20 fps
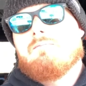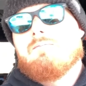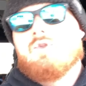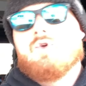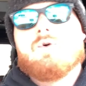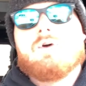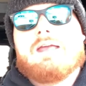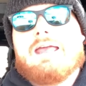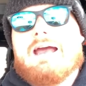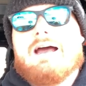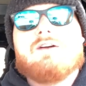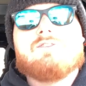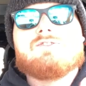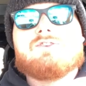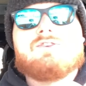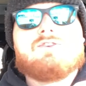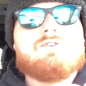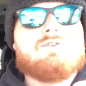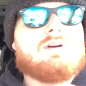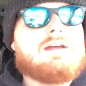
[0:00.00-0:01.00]
new
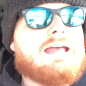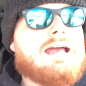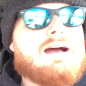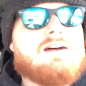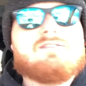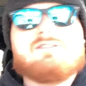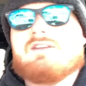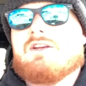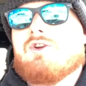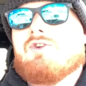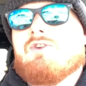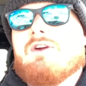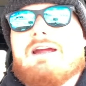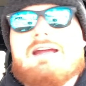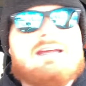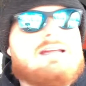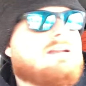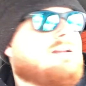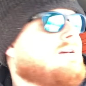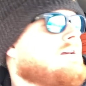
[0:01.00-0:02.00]
accounts are new accounts, they're great,